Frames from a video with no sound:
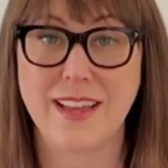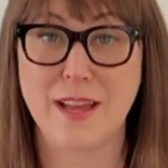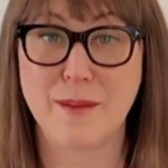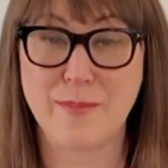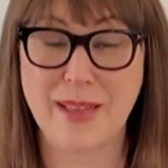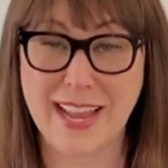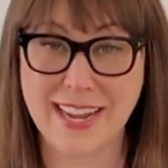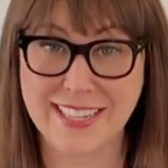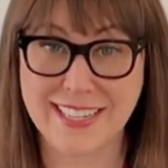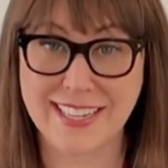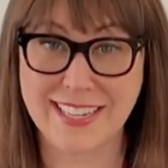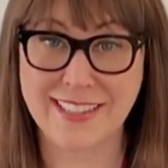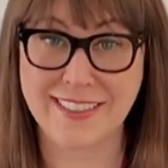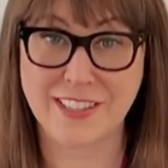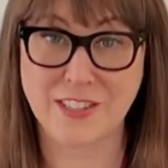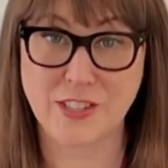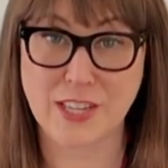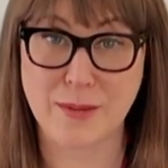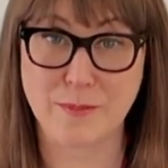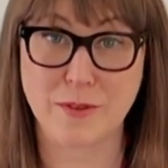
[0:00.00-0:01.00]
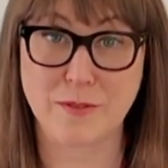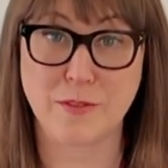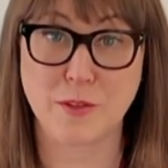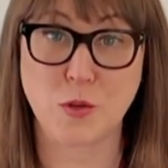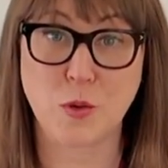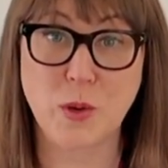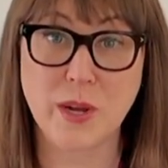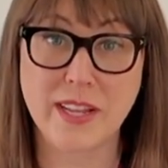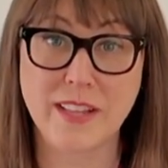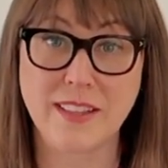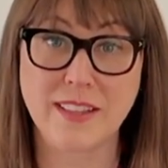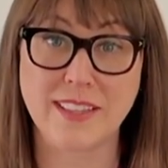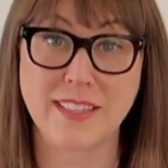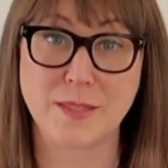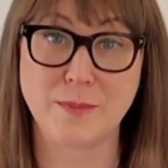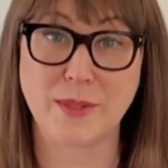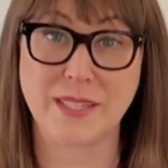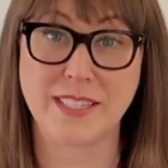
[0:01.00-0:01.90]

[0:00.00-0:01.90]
A magnet in the shape of a coil is